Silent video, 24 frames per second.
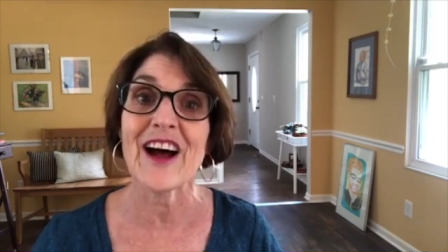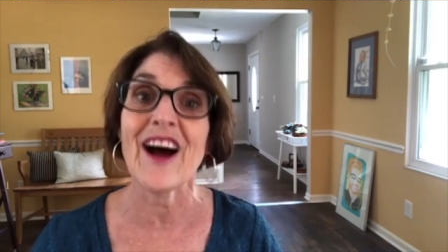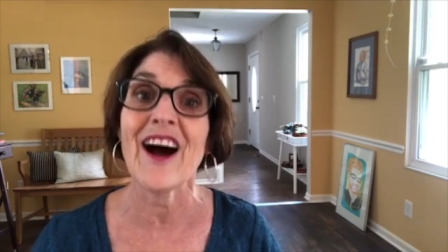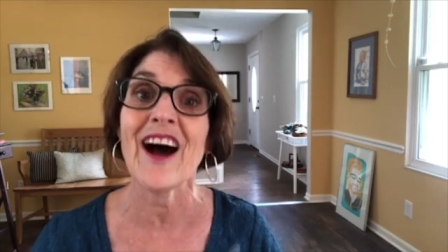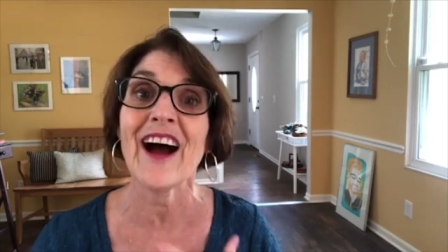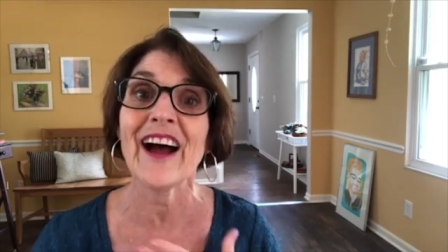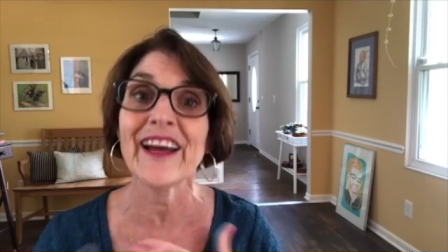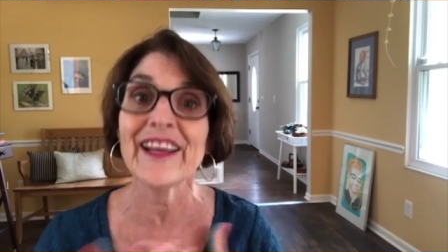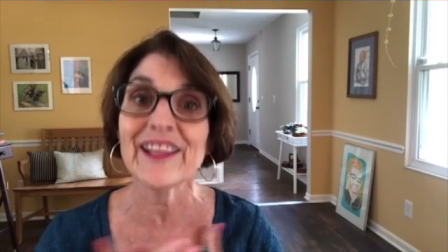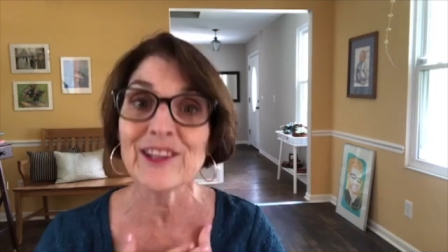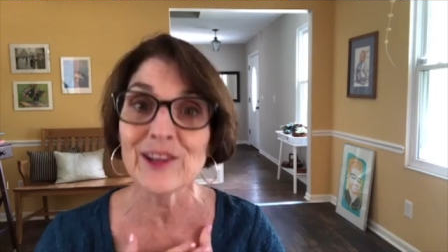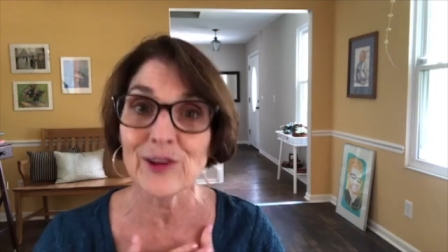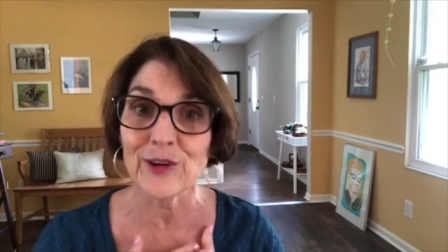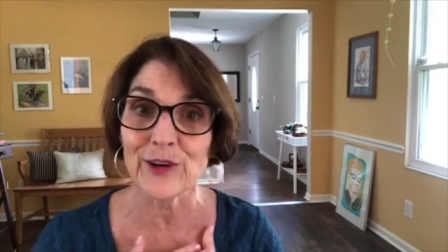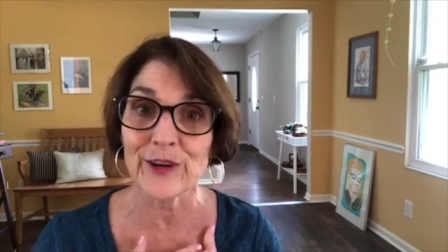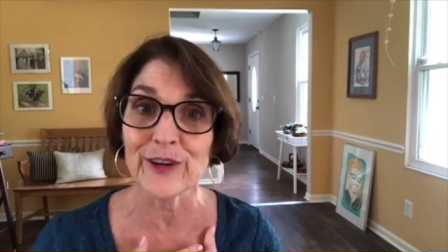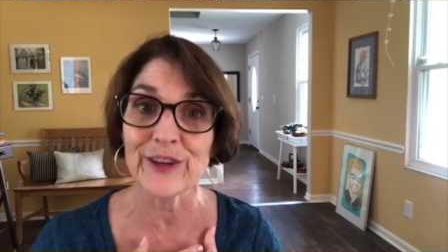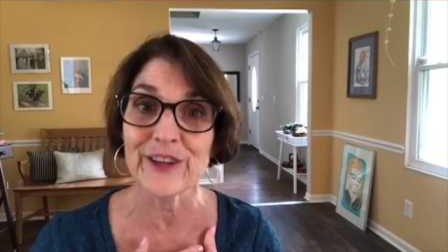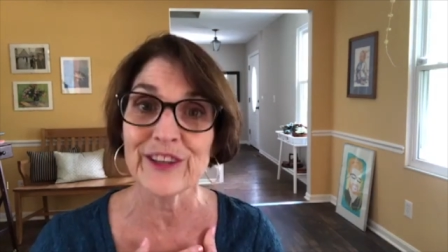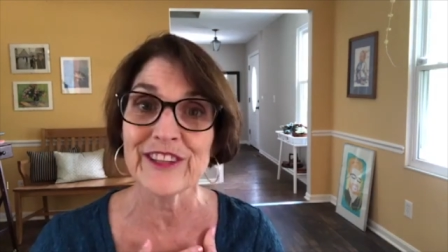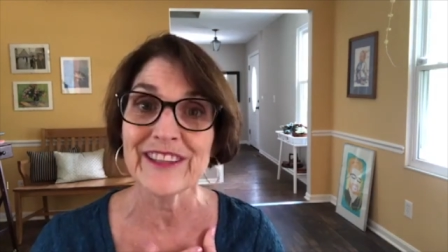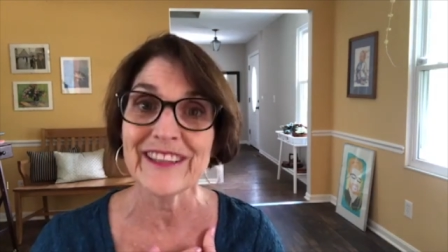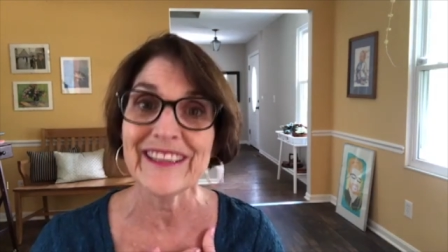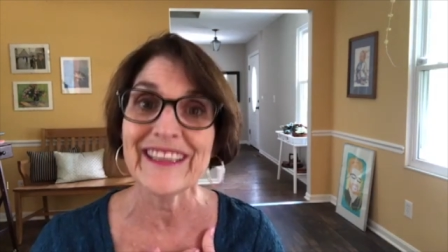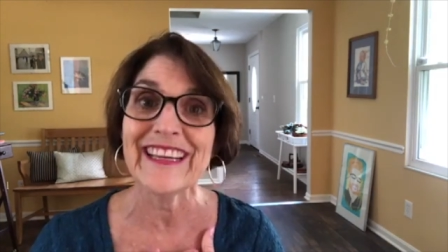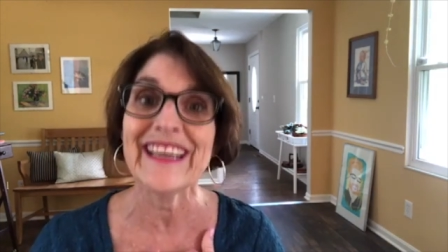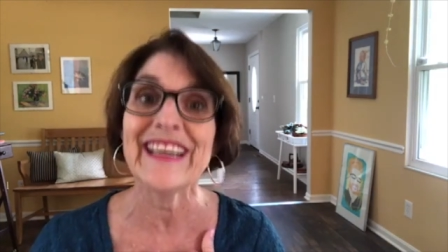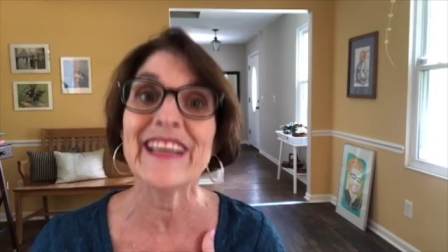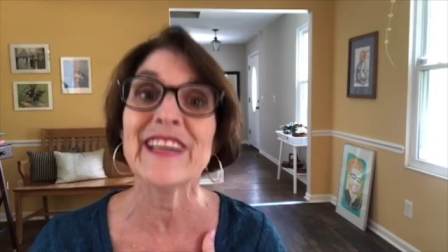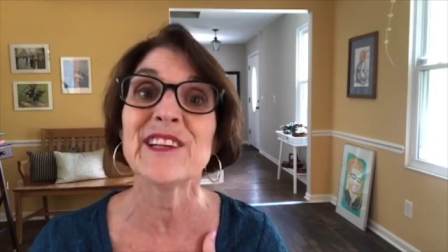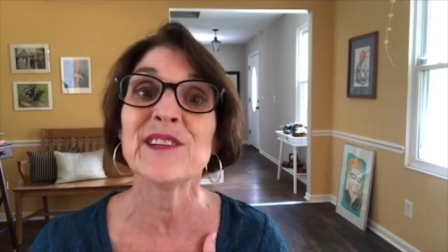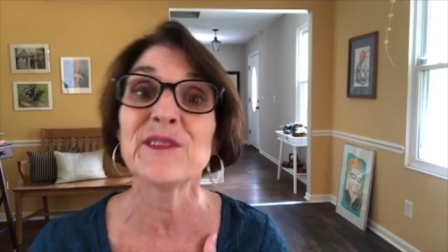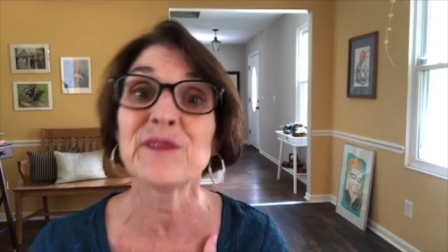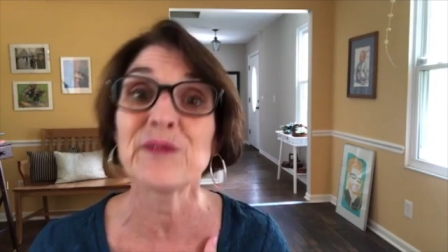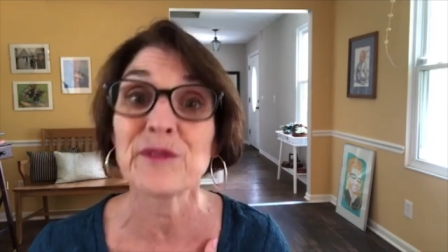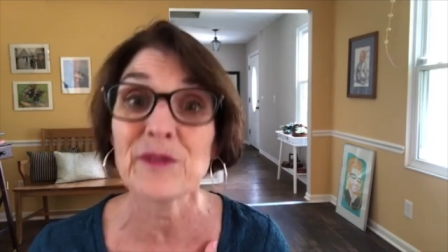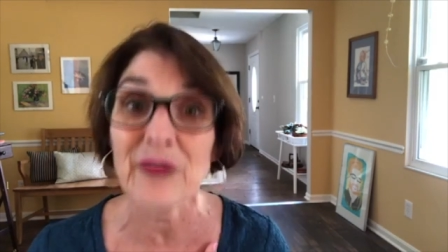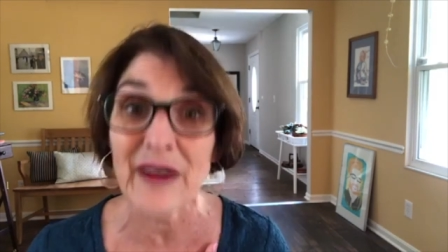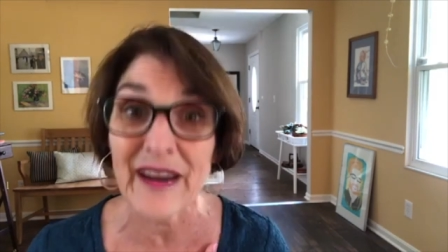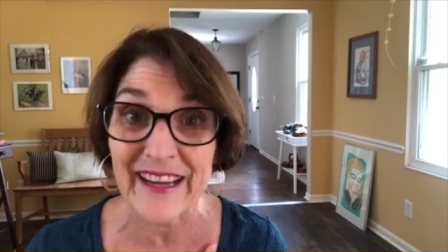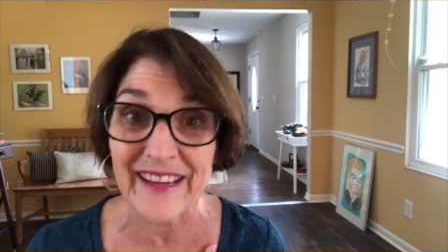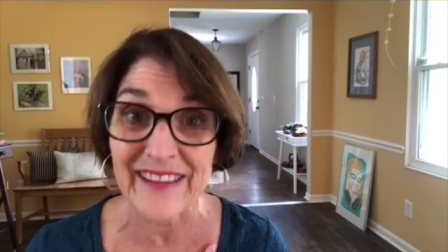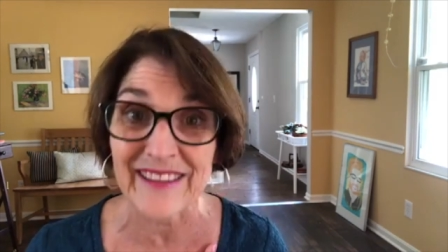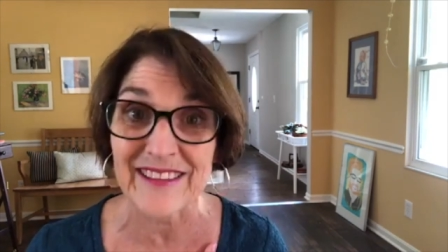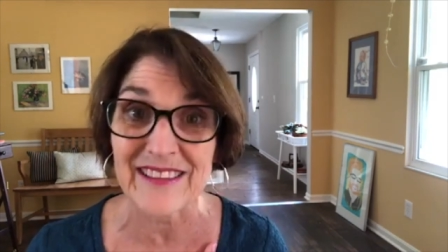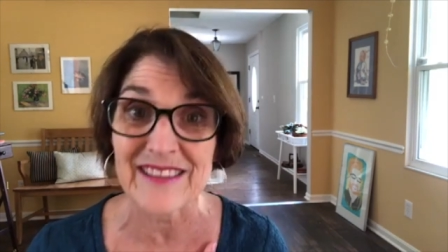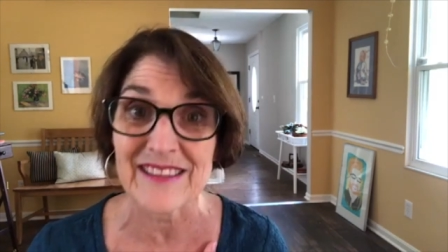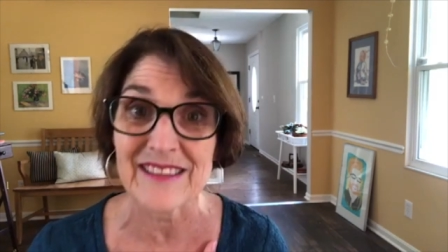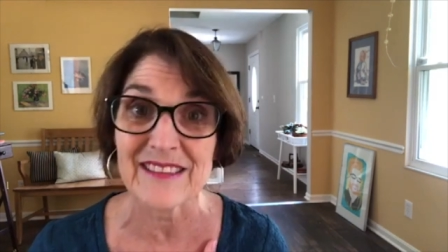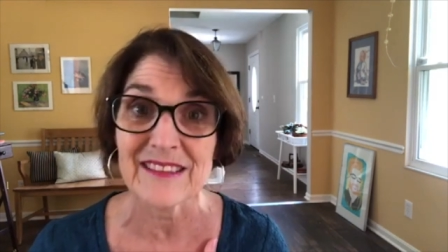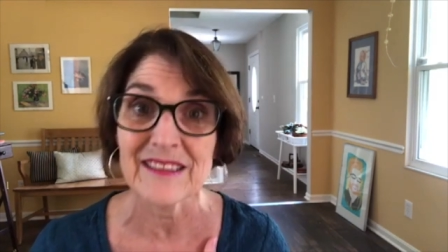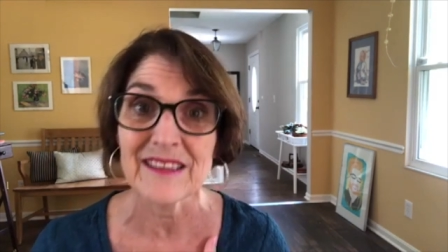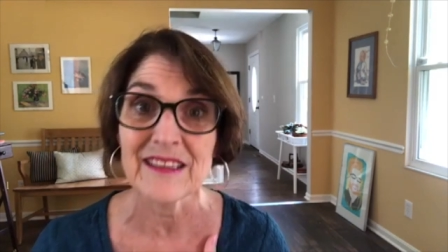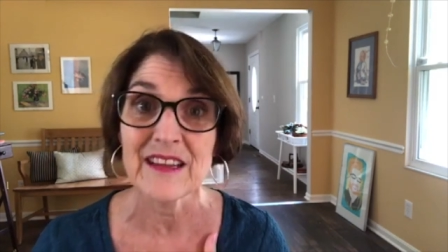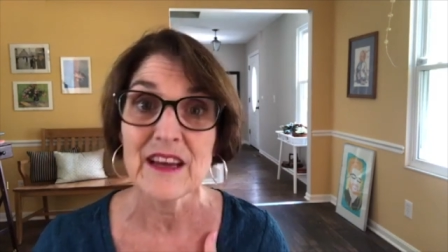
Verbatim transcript: I learned in France